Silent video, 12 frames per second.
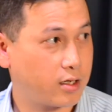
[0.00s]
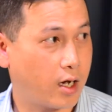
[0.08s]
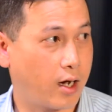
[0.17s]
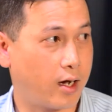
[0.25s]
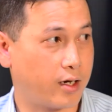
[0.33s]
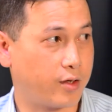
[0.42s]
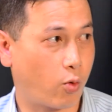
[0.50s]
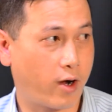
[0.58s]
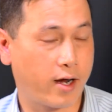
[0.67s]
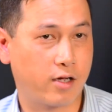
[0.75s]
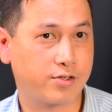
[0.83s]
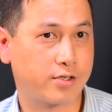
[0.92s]
uh, the
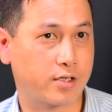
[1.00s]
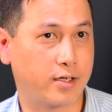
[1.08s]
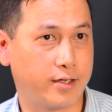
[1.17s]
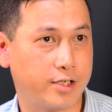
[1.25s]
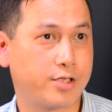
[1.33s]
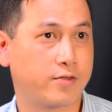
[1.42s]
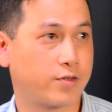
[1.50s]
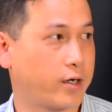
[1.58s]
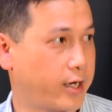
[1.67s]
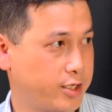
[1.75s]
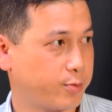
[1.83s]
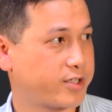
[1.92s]
White House Initiatives
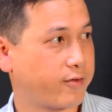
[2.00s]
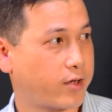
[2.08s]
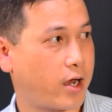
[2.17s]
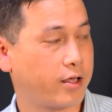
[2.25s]
on Asian Pacific